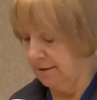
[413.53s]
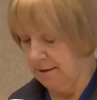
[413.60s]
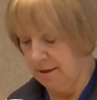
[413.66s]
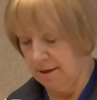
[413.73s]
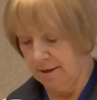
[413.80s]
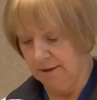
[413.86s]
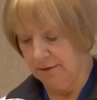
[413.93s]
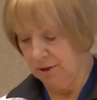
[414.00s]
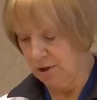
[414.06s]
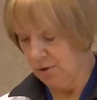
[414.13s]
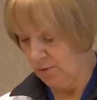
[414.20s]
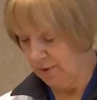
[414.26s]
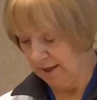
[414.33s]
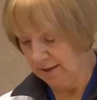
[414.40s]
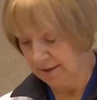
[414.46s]
In the
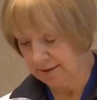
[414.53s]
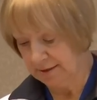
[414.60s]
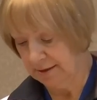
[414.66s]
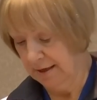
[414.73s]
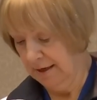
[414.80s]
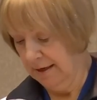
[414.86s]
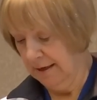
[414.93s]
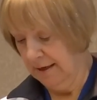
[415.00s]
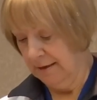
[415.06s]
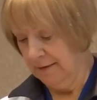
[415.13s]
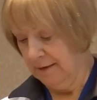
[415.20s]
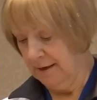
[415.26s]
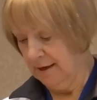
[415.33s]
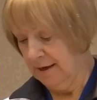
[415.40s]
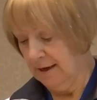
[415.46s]
US,
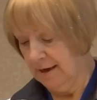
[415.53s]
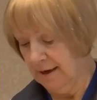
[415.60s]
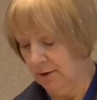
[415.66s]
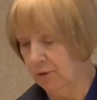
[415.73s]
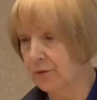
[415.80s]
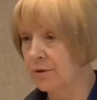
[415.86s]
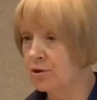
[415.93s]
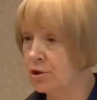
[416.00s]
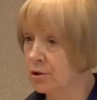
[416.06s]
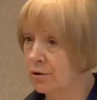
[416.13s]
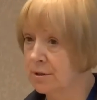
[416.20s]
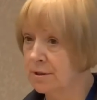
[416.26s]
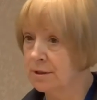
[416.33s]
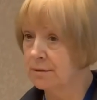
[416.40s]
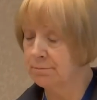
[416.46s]
the Health
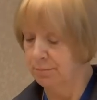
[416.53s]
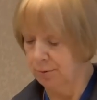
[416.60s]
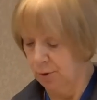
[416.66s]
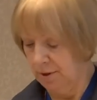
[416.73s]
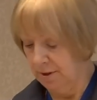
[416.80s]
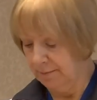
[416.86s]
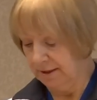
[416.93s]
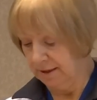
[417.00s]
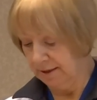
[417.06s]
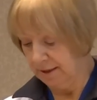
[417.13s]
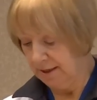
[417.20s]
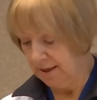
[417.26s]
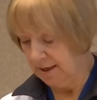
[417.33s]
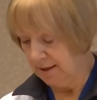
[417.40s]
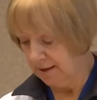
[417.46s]
Insurance
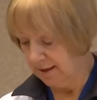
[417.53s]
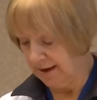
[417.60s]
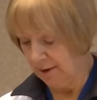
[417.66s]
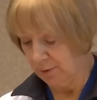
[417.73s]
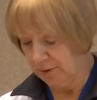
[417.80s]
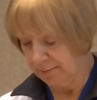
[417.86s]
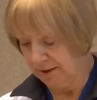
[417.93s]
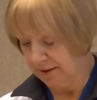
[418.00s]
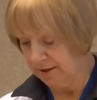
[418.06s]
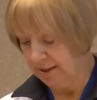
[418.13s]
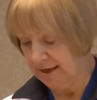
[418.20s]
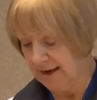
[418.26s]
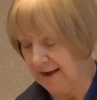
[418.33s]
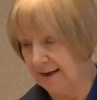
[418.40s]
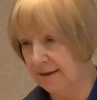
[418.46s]
Portability,
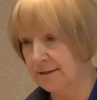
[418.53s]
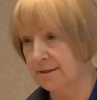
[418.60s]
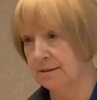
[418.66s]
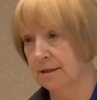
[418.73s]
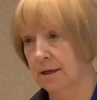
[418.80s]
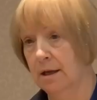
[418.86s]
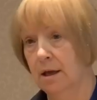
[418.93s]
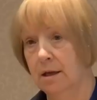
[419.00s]
Accountability Acts.